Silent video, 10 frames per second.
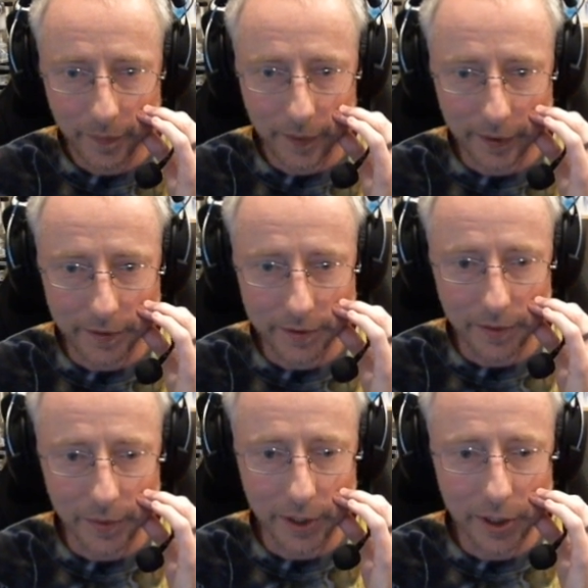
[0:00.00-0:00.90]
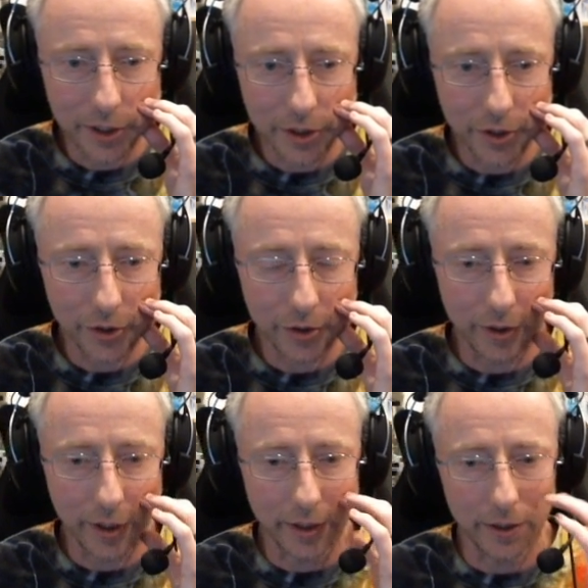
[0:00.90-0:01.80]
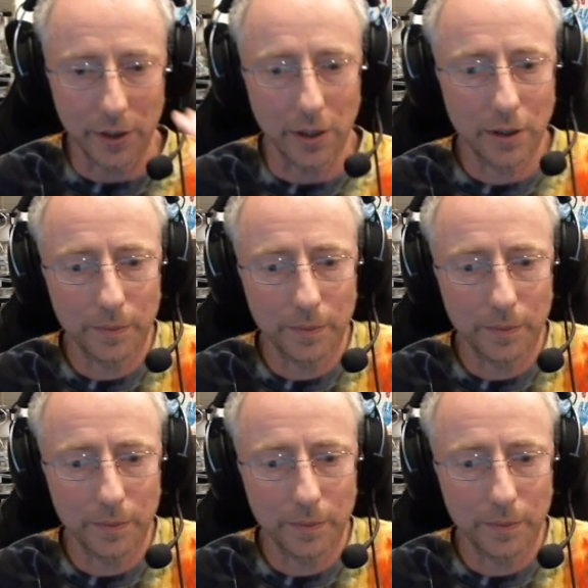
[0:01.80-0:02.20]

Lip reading: And so we end churn right there.